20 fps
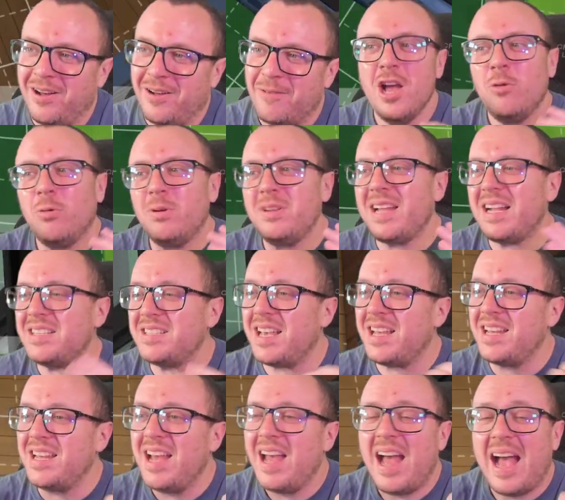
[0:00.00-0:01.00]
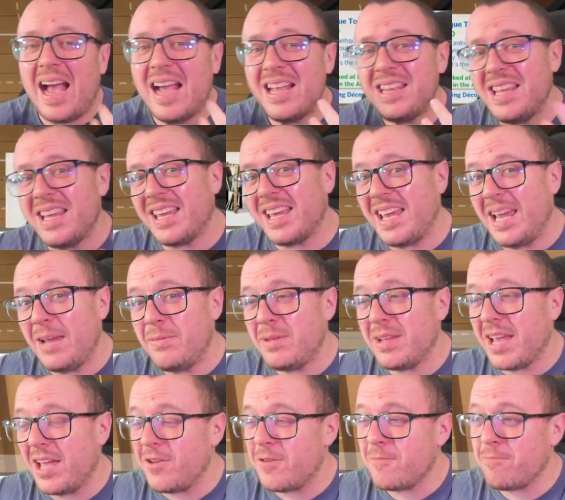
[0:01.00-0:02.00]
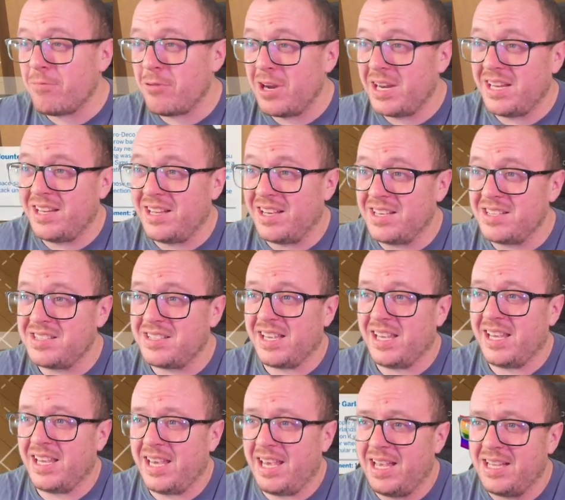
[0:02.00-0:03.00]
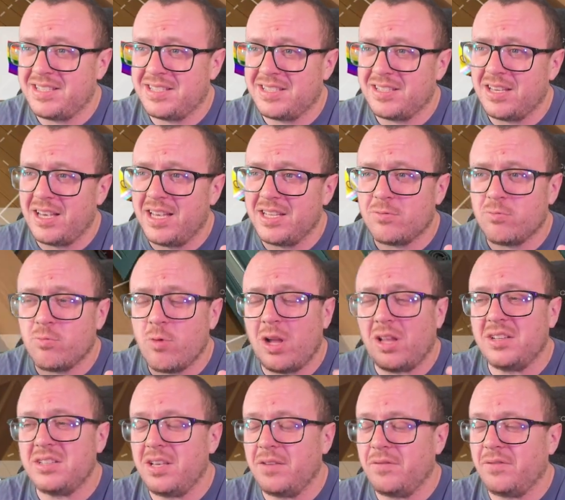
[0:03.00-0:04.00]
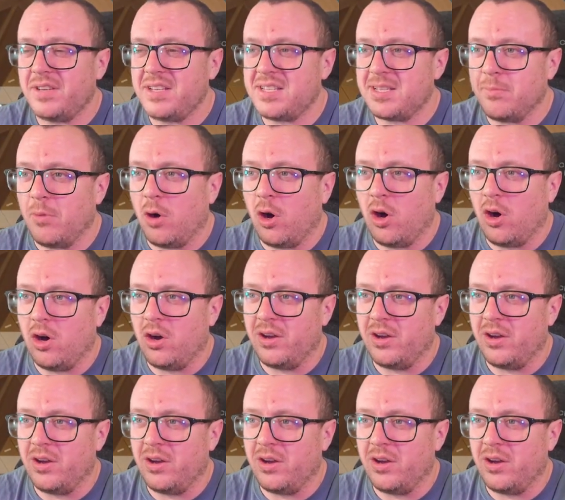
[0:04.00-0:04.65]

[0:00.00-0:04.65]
With that said, I think it came together pretty nicely. It's relatively small.